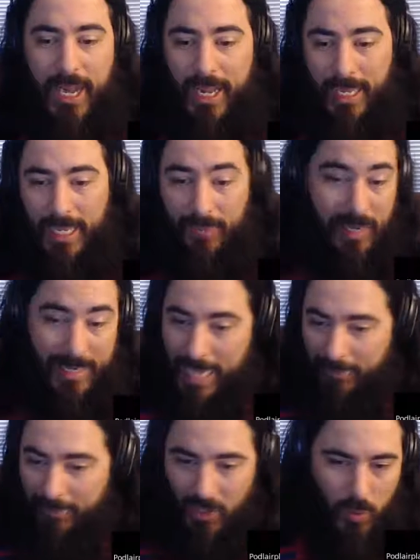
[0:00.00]
If you guys
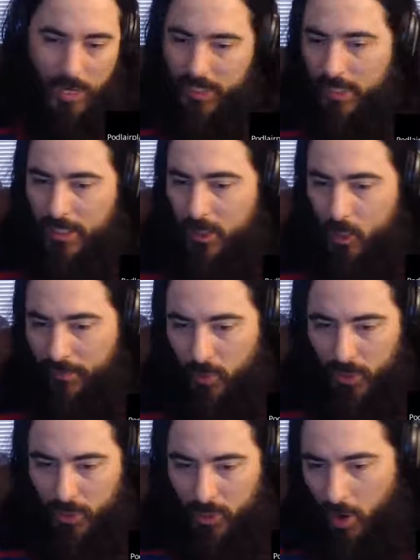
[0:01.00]
have any questions, or if you
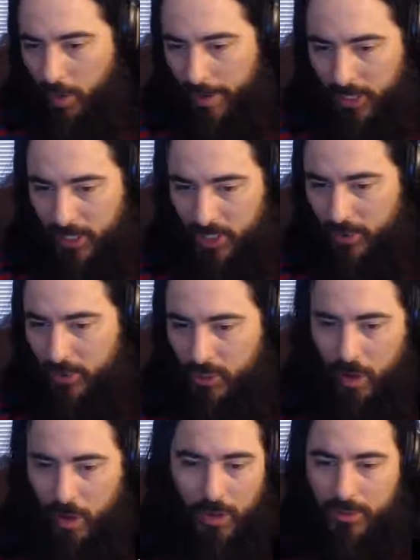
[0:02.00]
want to talk about each other's
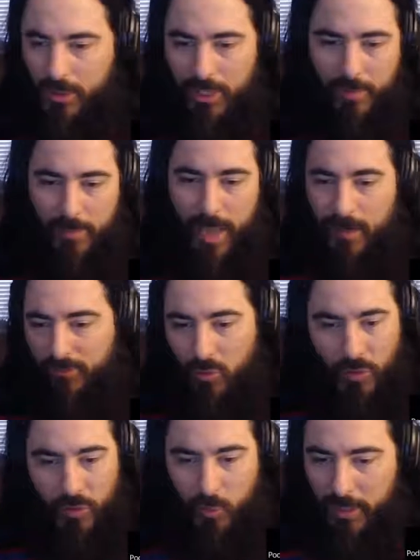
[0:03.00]
arcs or anything back and
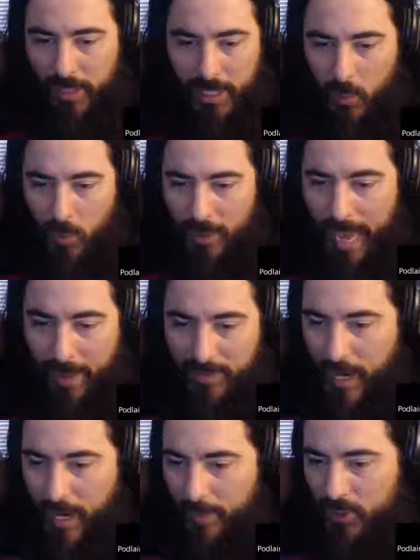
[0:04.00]
forth, we have
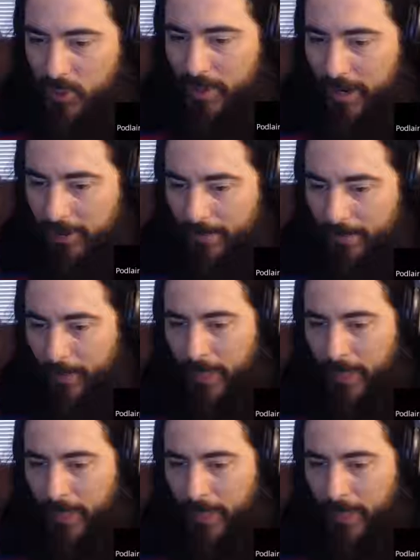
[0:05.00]
time to spare.